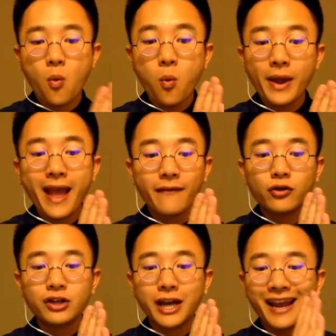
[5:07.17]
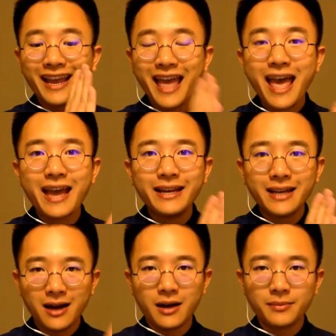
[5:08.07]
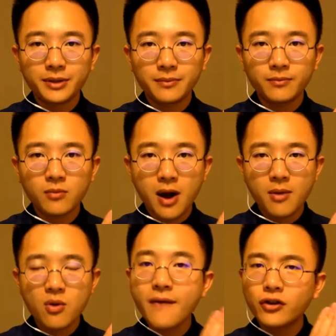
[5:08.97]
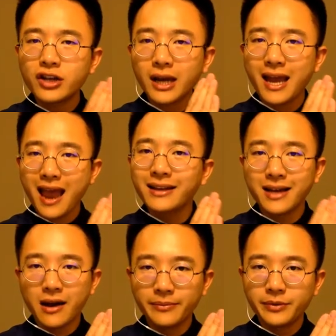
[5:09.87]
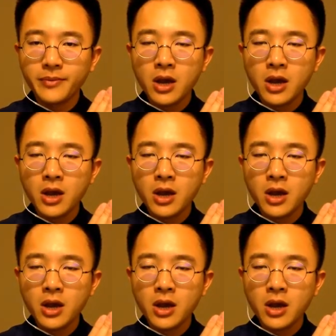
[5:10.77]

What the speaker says: we have to check k times, right? We have to check k times.